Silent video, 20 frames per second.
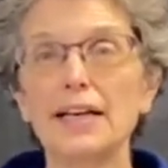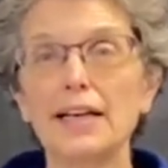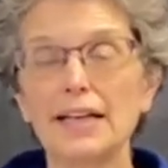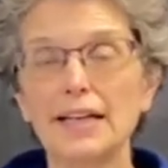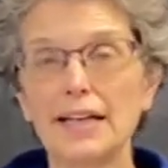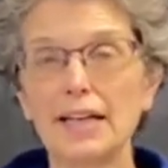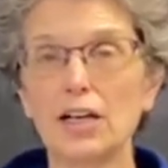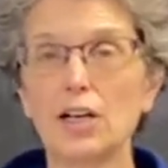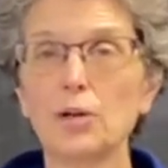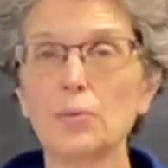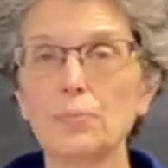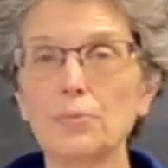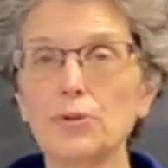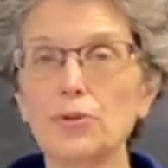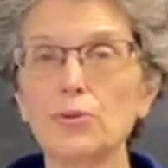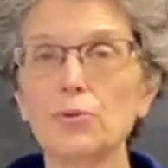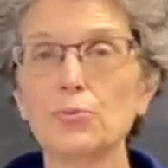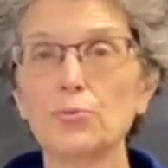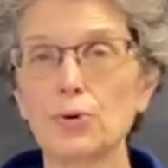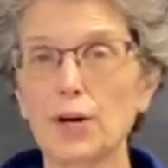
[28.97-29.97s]
and help
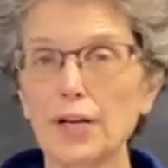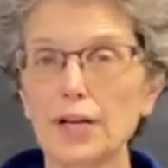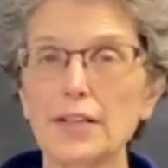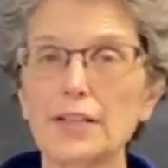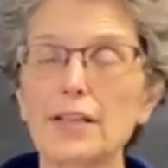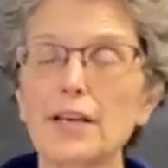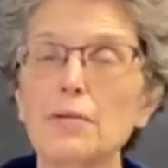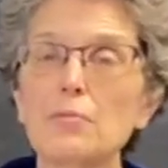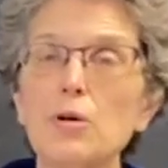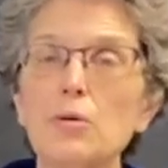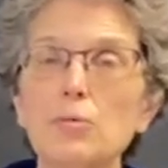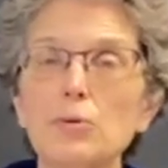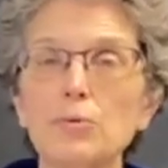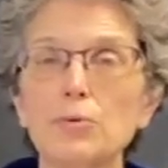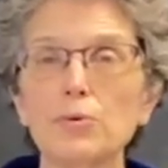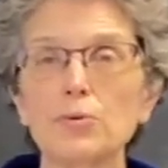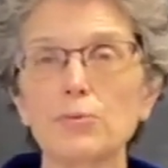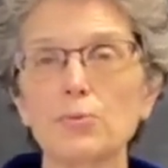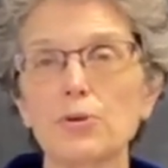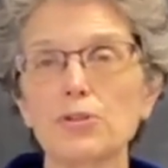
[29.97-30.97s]
you right at that moment
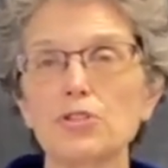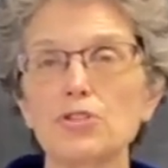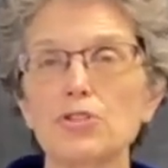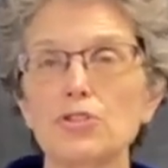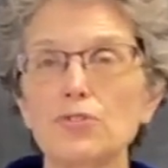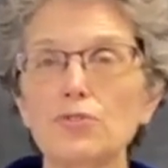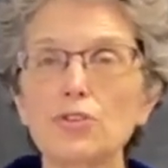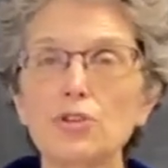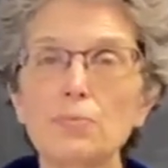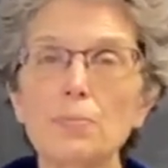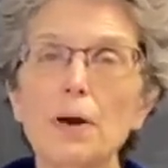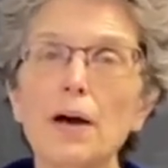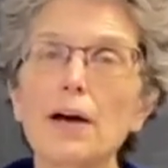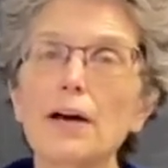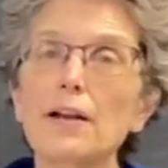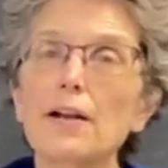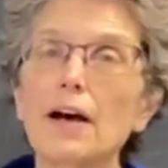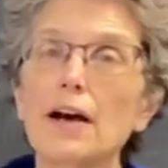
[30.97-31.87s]
with what to do for your pet.